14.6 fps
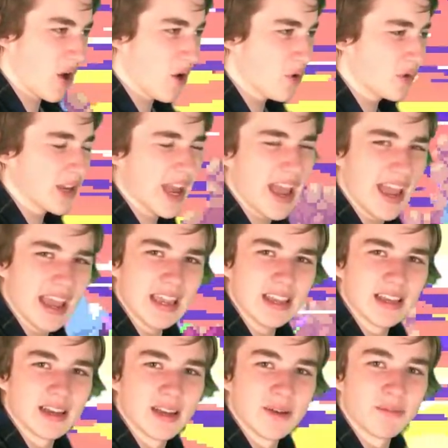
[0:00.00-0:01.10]
okay,
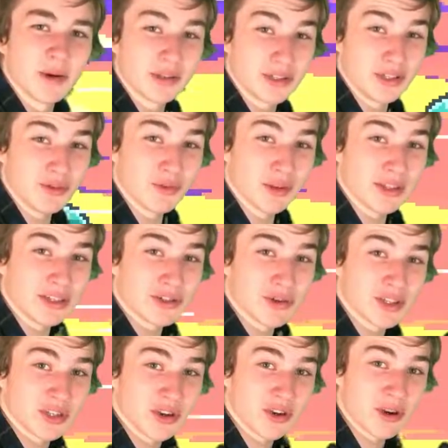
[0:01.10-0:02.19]
but do you really
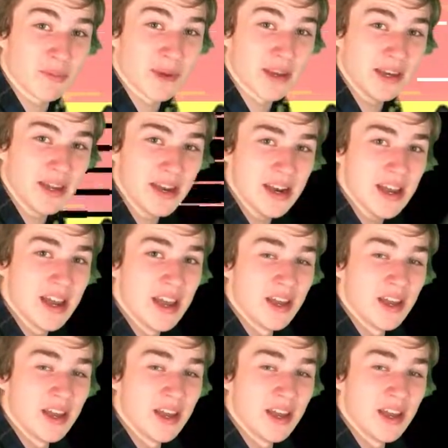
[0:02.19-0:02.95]
trust her opinion?